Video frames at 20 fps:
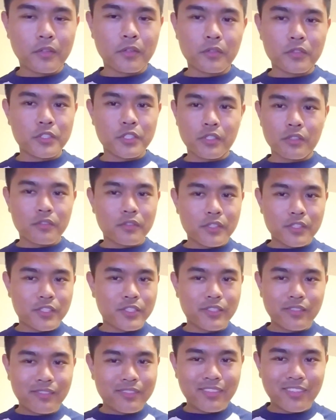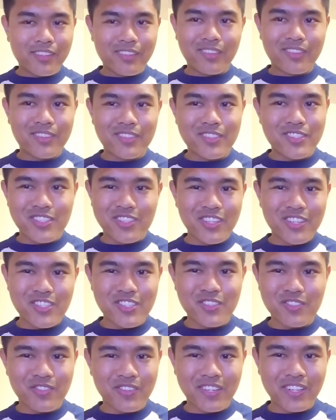generation that
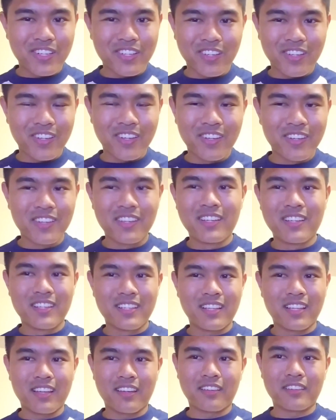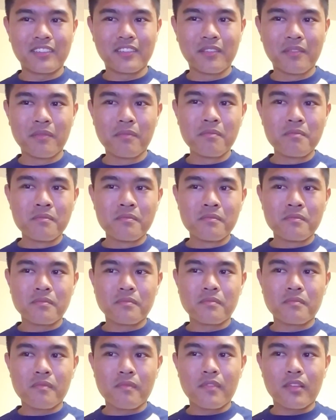doesn't really like
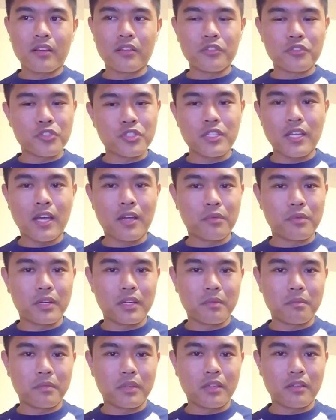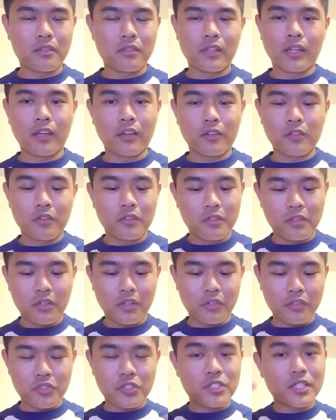understand what it mean, like
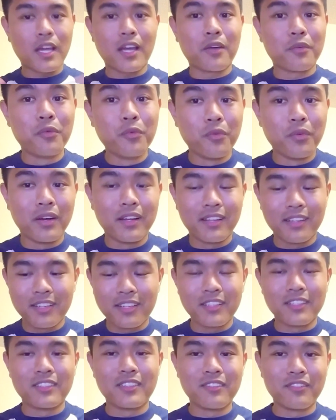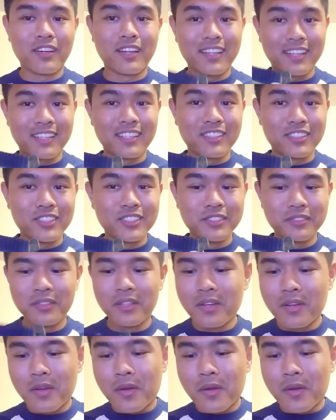understand what it can do.